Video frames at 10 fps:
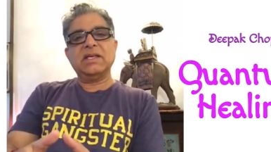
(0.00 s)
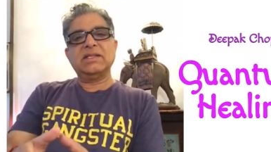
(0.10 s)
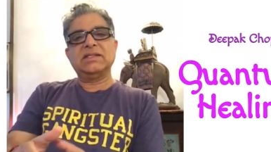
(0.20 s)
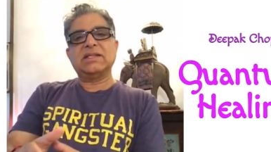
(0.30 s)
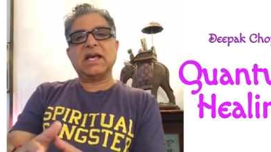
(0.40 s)

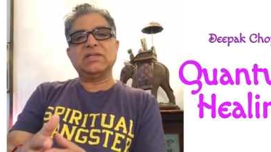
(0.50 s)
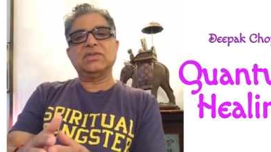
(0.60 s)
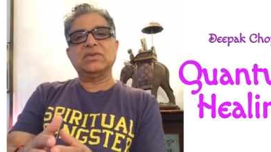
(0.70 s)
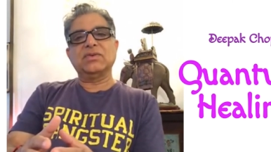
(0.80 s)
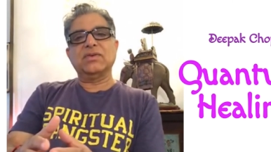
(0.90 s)

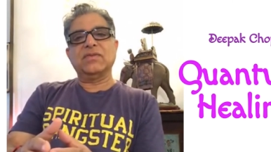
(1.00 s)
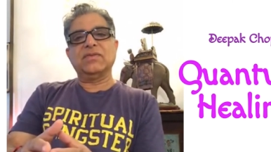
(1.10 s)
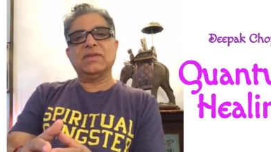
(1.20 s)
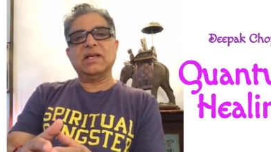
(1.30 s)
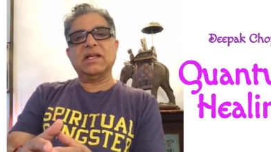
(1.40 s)
statue of
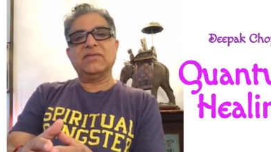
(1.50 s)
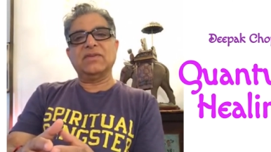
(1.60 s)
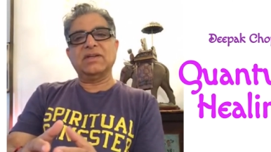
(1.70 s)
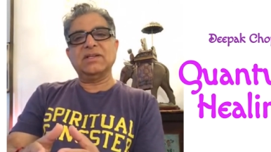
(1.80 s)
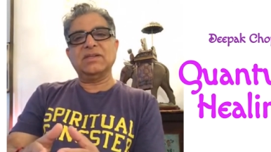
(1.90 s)
the
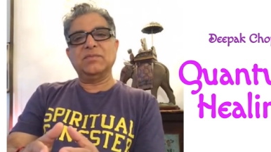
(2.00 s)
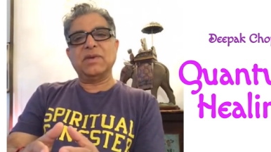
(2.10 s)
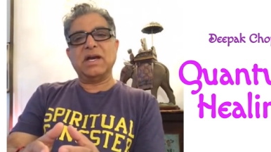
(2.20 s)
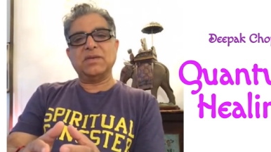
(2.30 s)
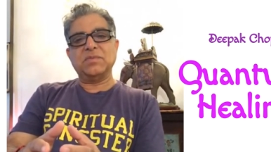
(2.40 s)
elephant
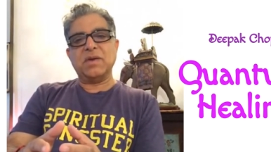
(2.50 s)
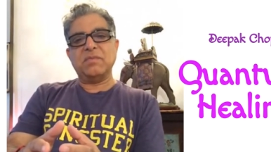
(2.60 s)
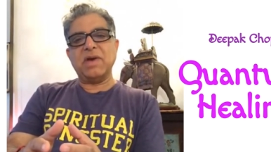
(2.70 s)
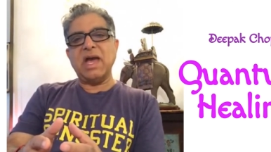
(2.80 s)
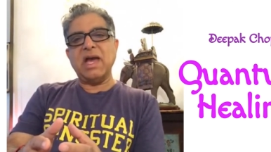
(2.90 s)
behind my
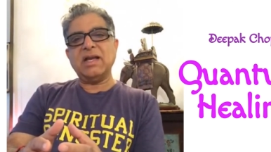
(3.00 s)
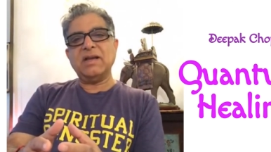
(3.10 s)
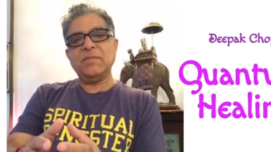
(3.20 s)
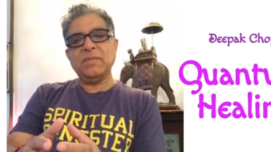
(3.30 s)
back